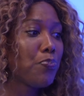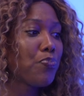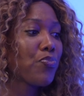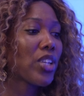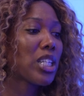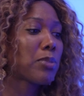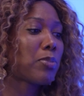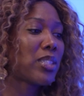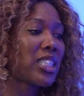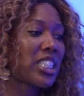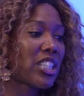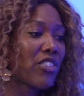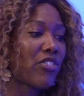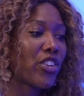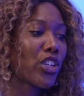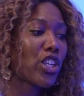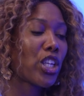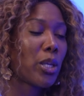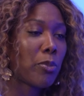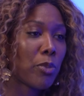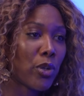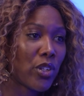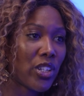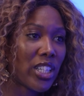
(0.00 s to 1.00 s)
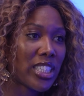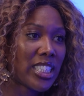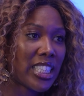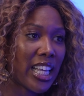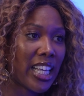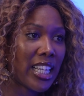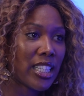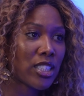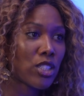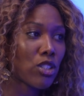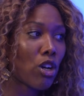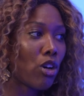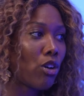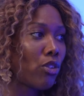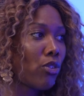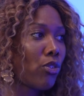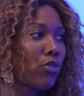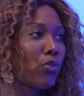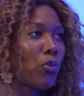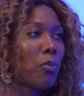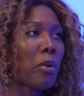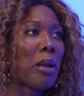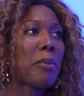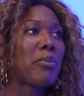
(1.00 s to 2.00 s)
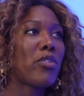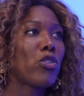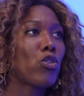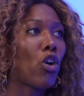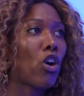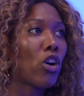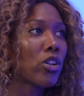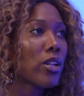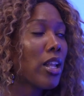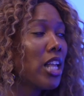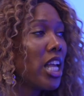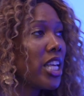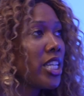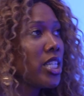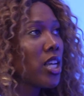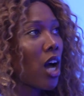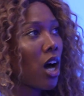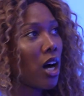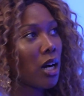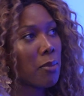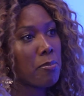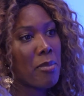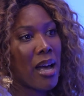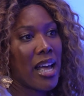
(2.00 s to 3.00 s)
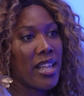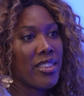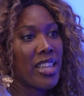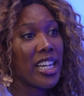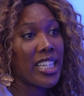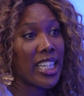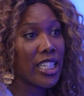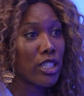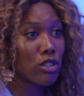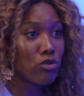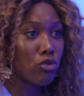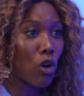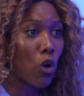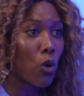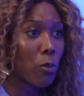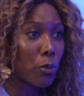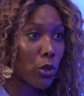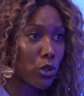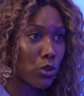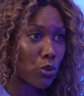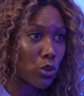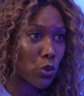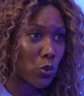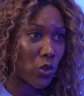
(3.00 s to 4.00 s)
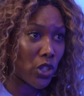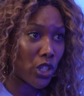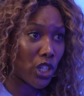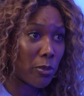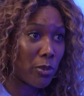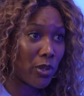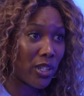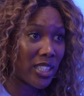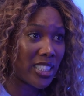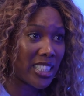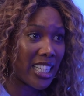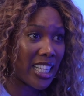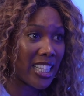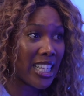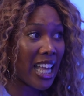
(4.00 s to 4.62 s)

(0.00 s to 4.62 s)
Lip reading: specific communities of maybe you've got young men that needed role models in the community,